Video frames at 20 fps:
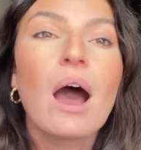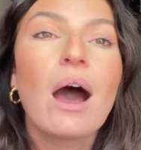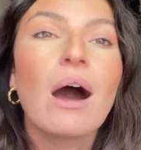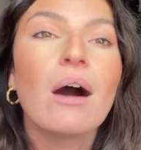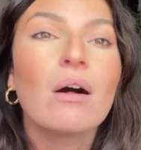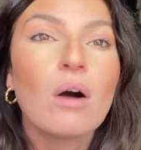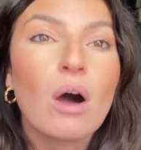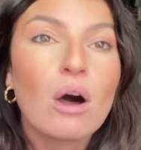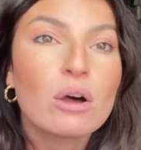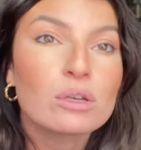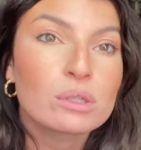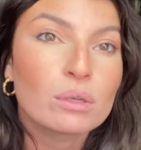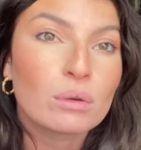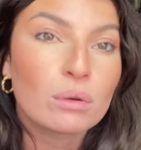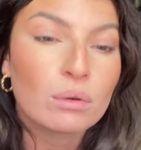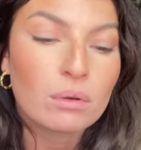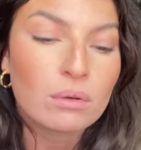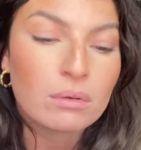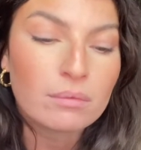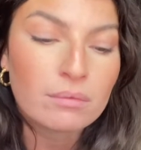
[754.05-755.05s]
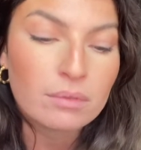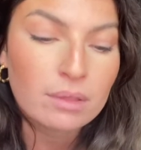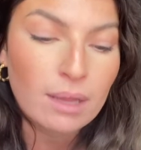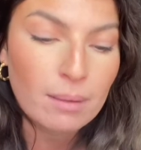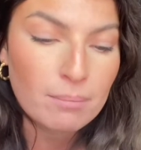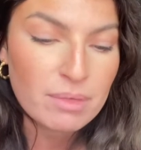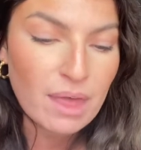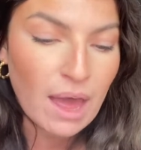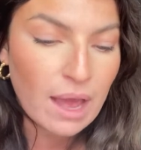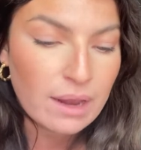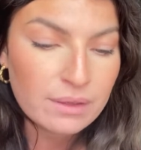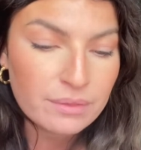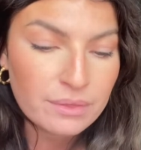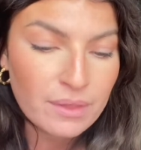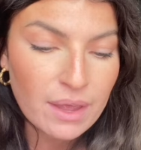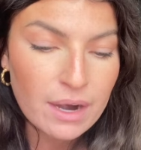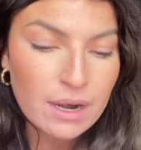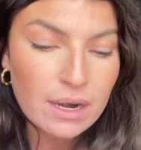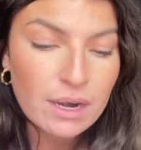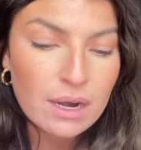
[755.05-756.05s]
I'll also lump that in
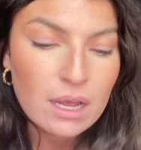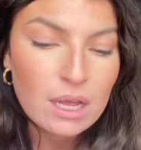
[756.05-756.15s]
there.